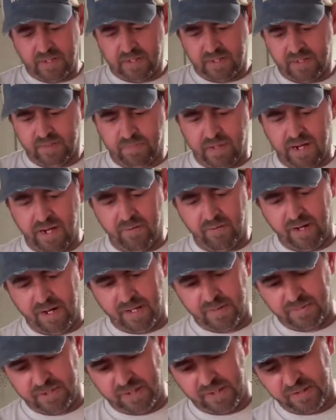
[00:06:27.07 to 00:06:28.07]
spare
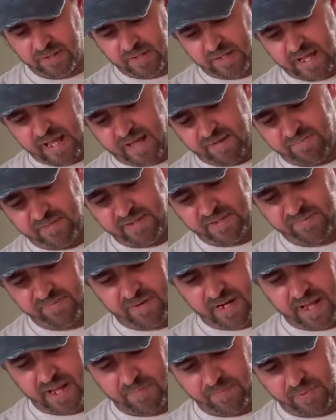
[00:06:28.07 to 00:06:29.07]
ribs usually have this
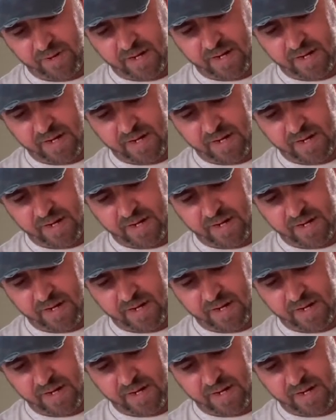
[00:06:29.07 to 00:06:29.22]
flap right